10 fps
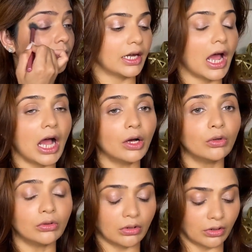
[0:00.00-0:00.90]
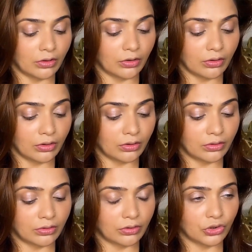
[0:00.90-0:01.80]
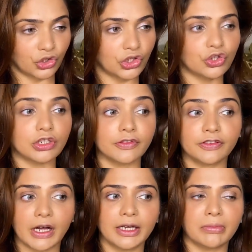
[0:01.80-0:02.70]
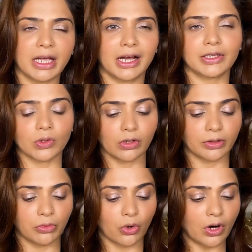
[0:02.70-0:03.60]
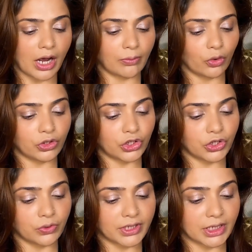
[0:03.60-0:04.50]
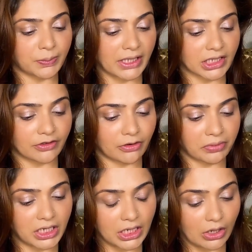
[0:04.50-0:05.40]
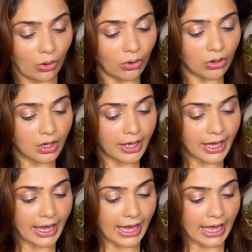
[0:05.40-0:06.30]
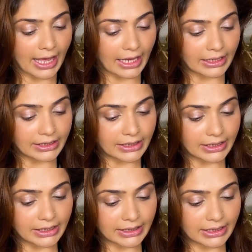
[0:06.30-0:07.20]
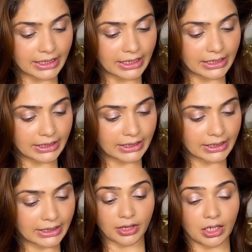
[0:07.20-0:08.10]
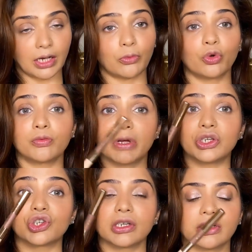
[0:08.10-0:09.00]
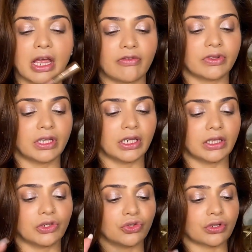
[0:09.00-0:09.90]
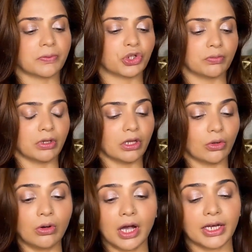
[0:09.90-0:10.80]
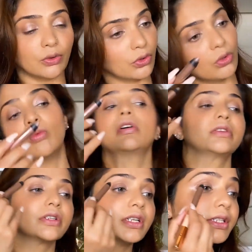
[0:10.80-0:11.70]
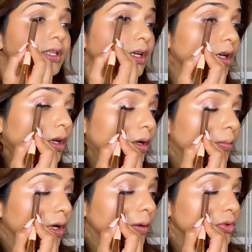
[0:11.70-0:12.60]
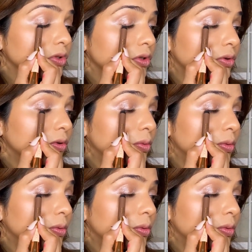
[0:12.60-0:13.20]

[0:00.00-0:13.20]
And now, just to define my eyes all the more, I'm going to use this pencil from Kiko. And this is, I think I'm going to mention everything in the description below. I don't know what it is, but I'm just going to